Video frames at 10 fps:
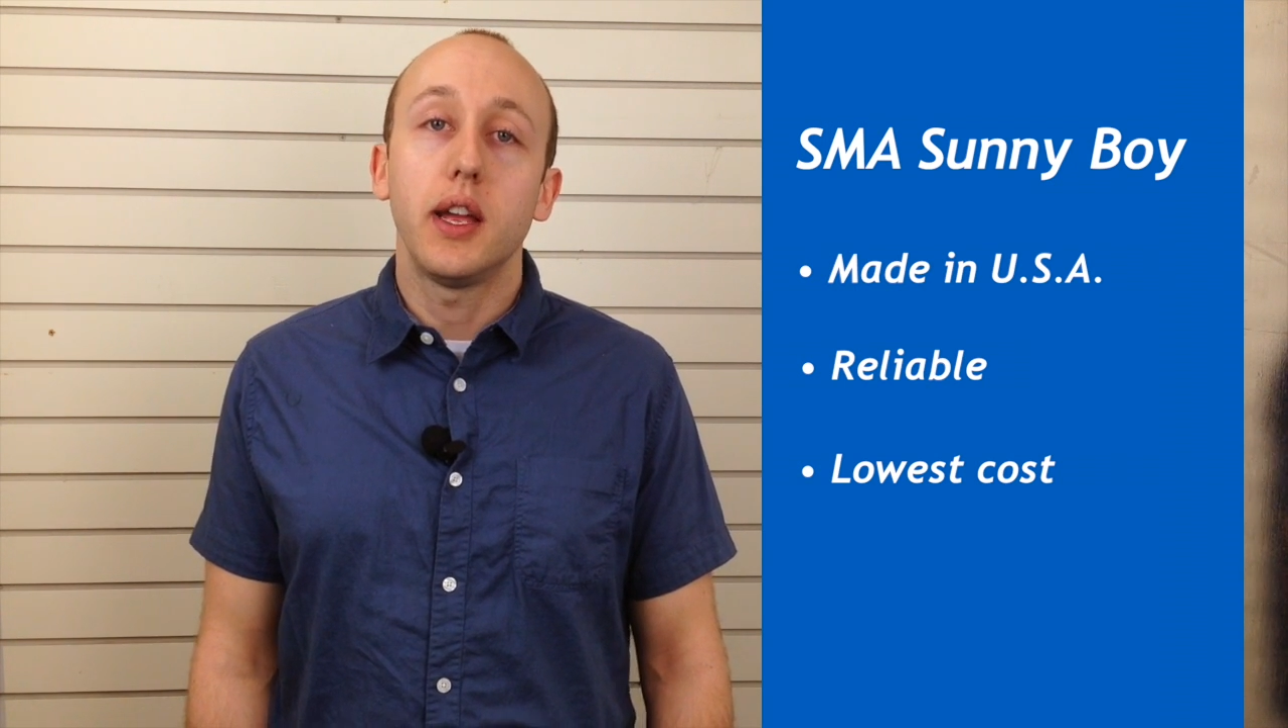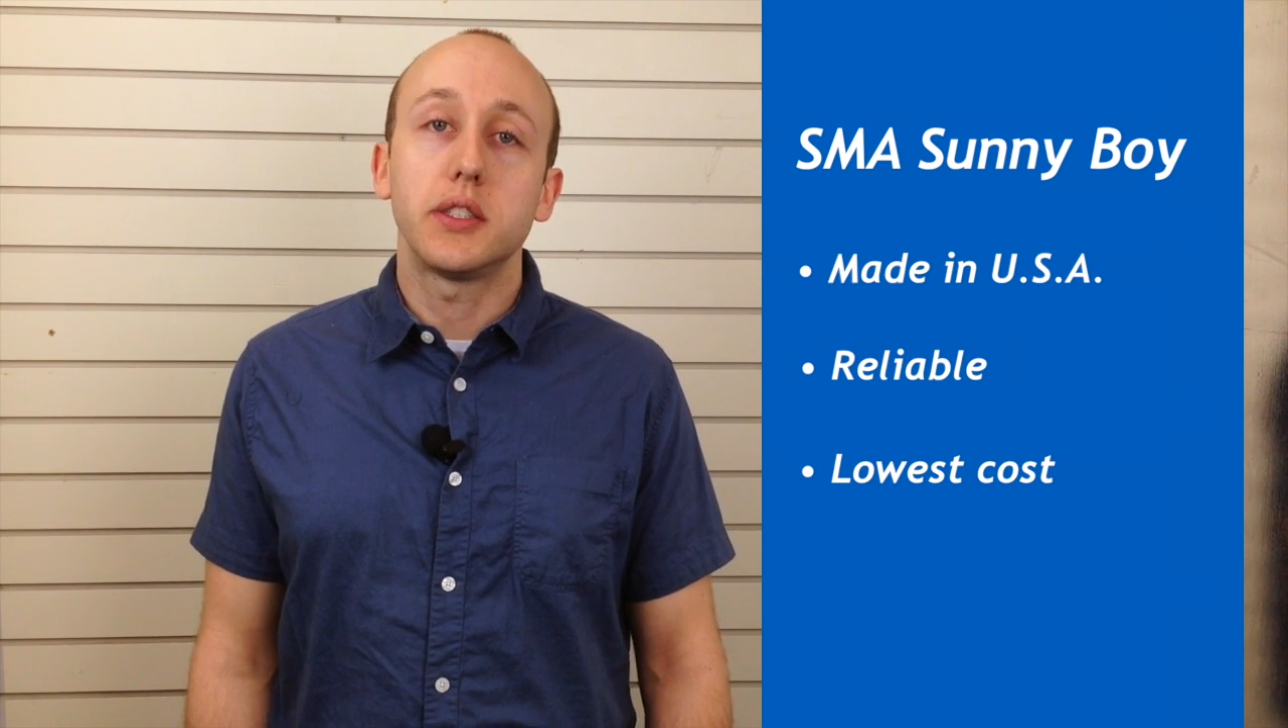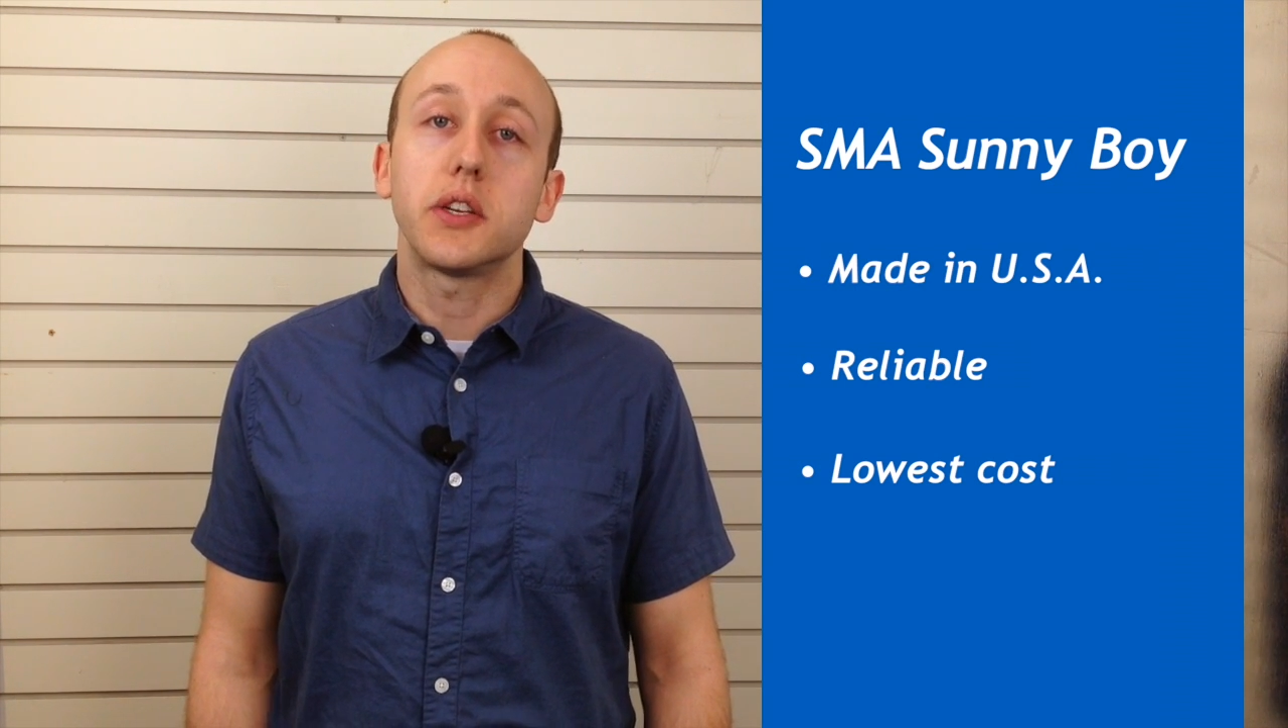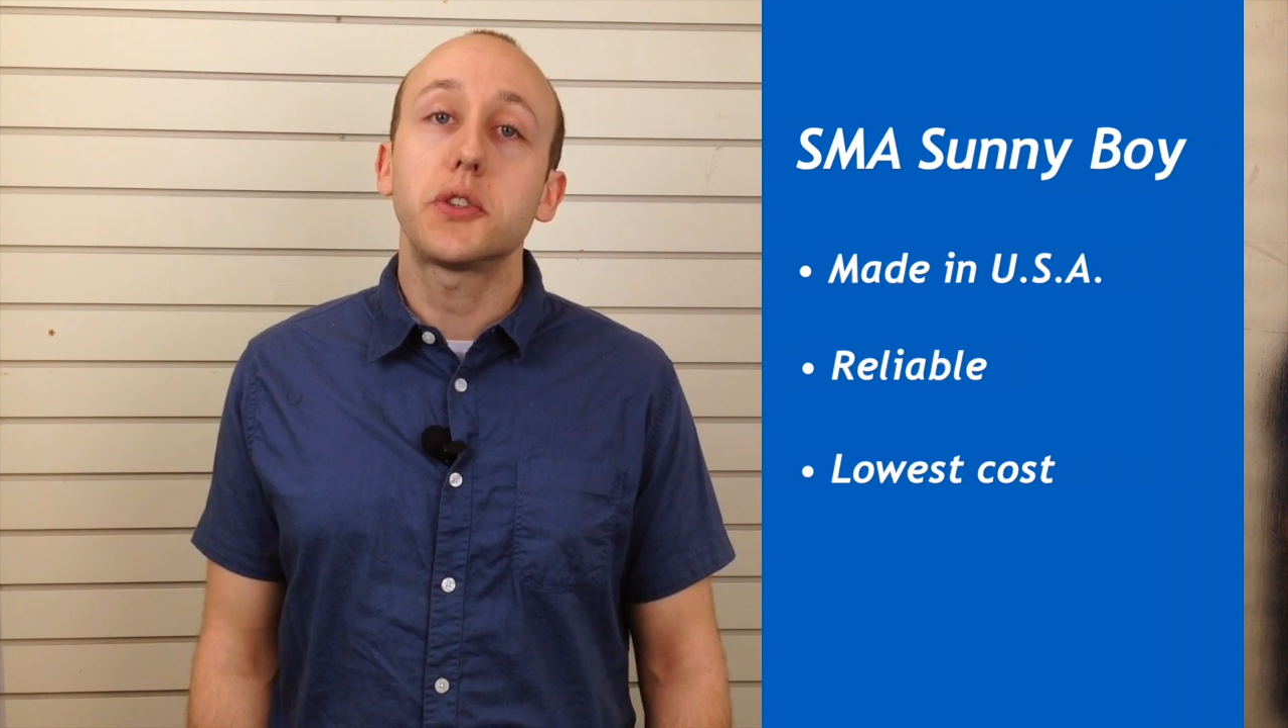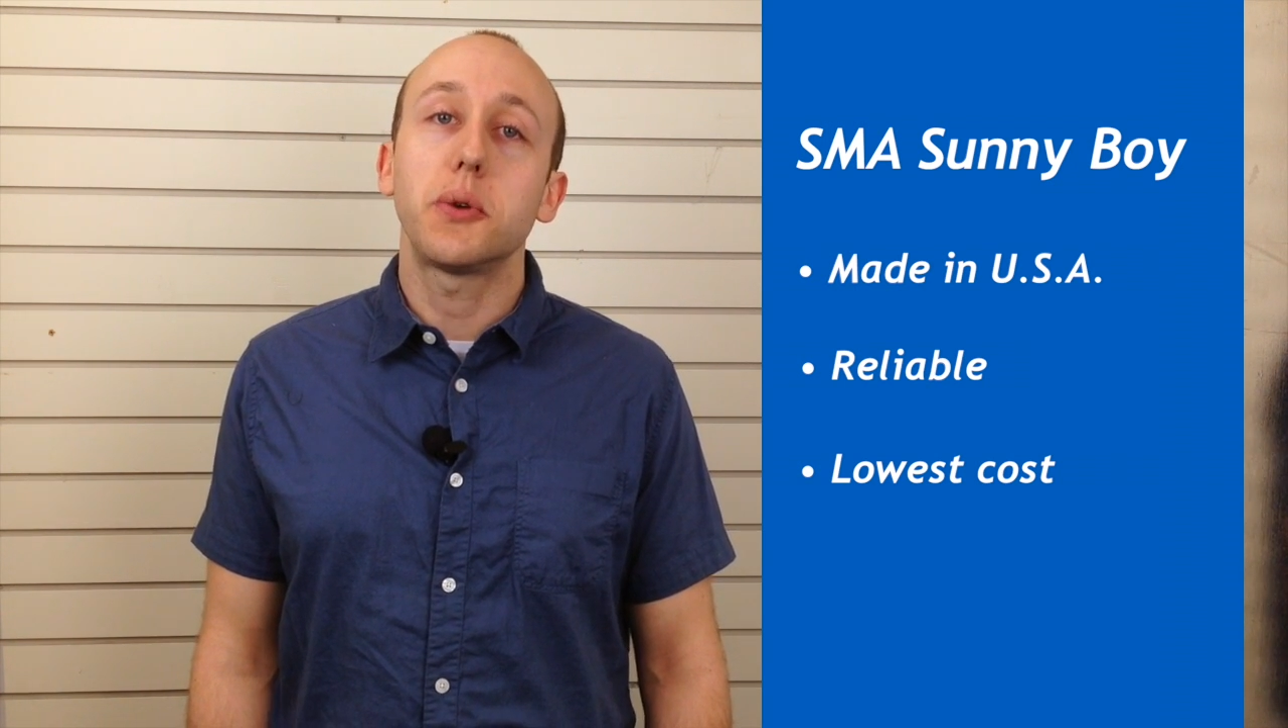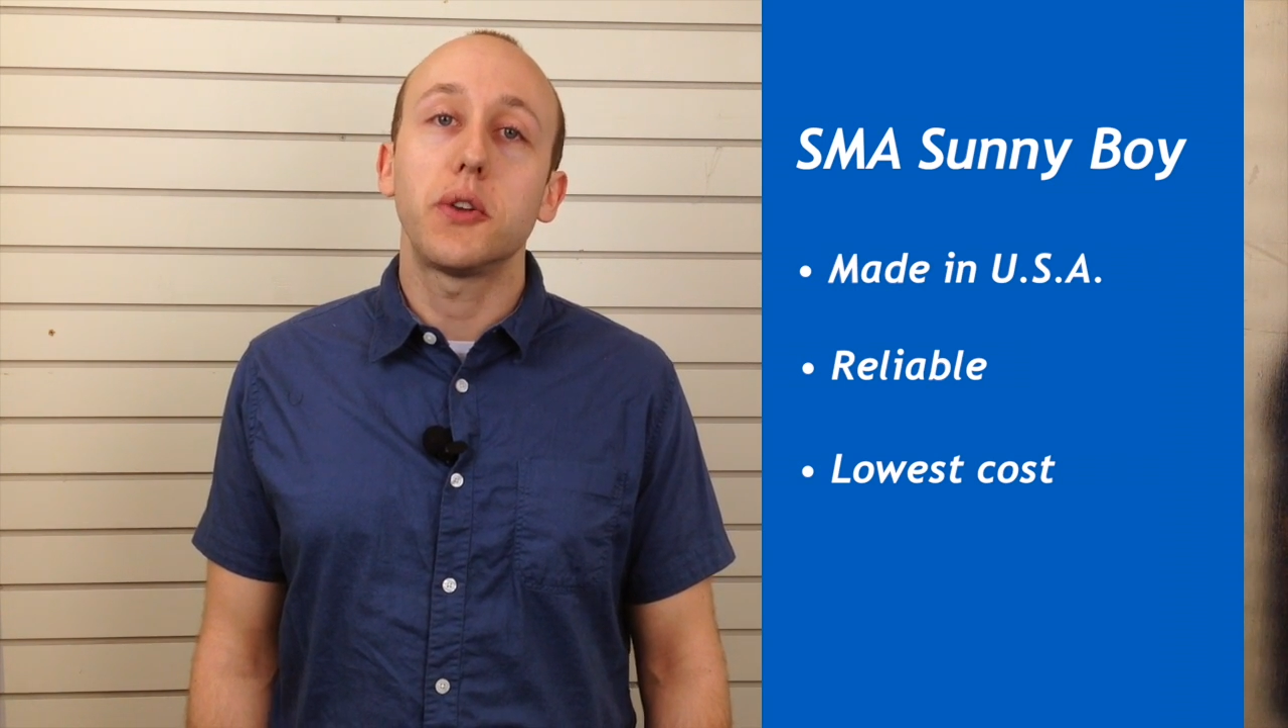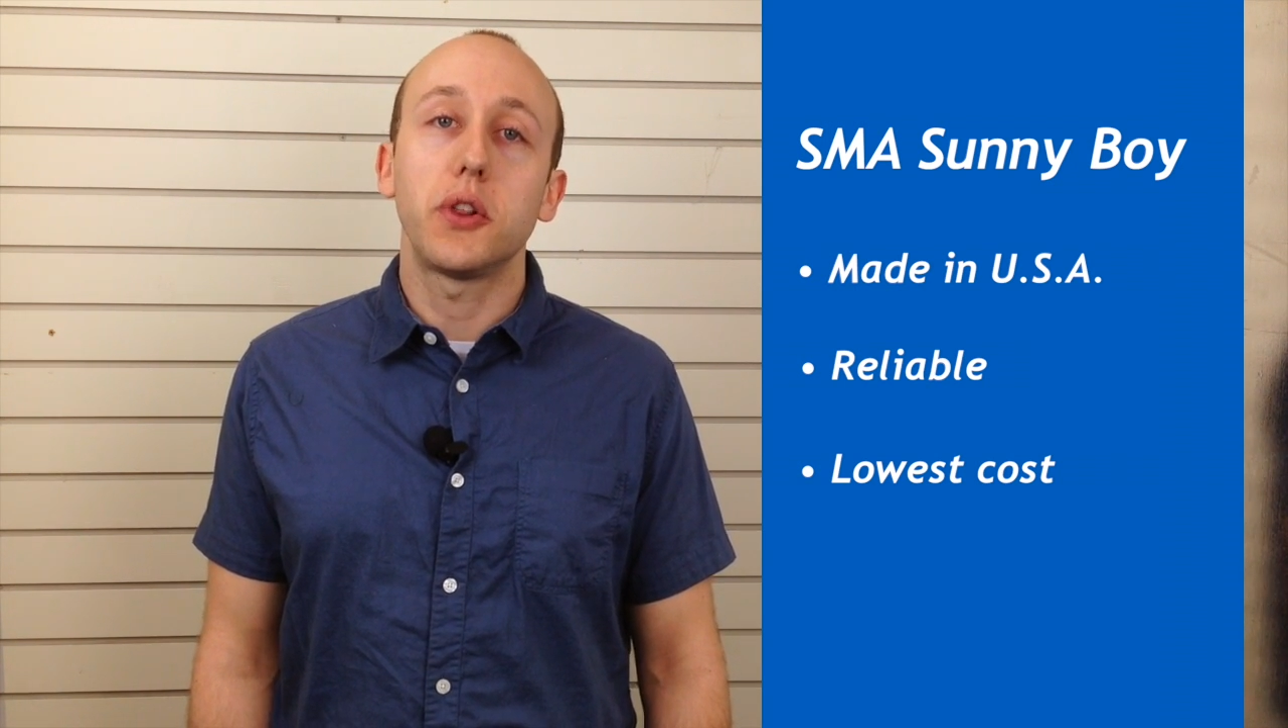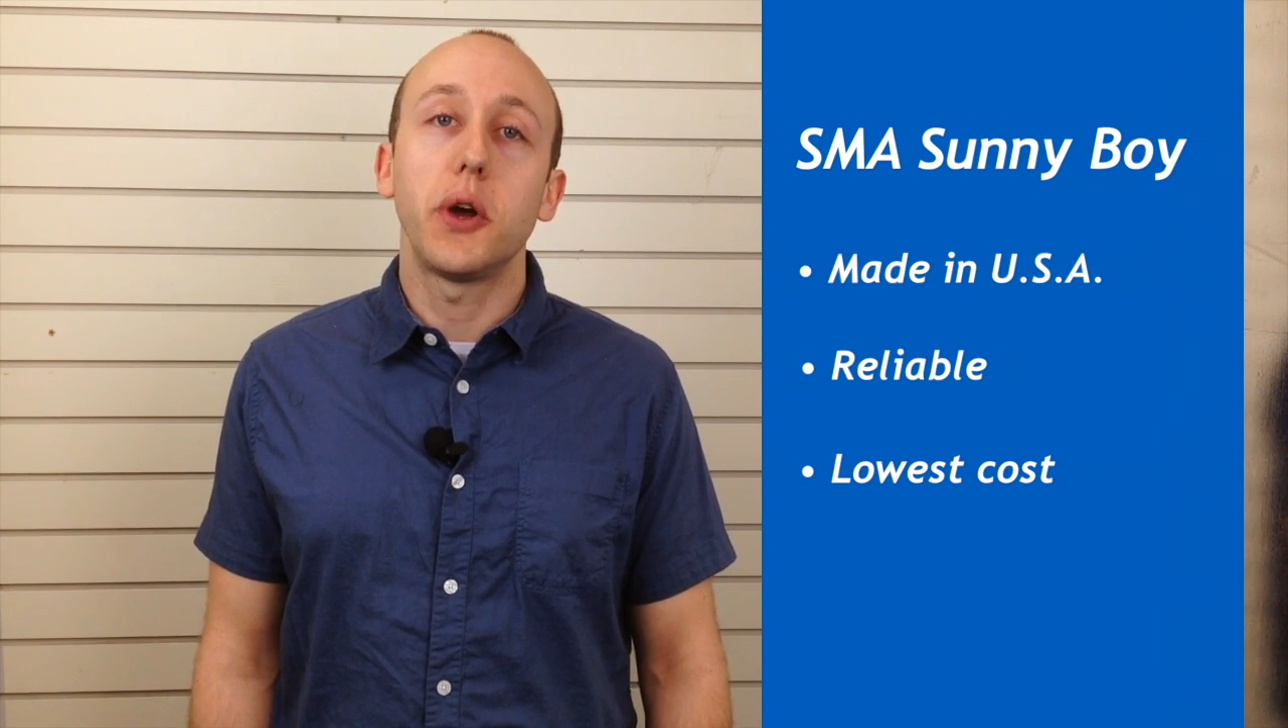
It's also your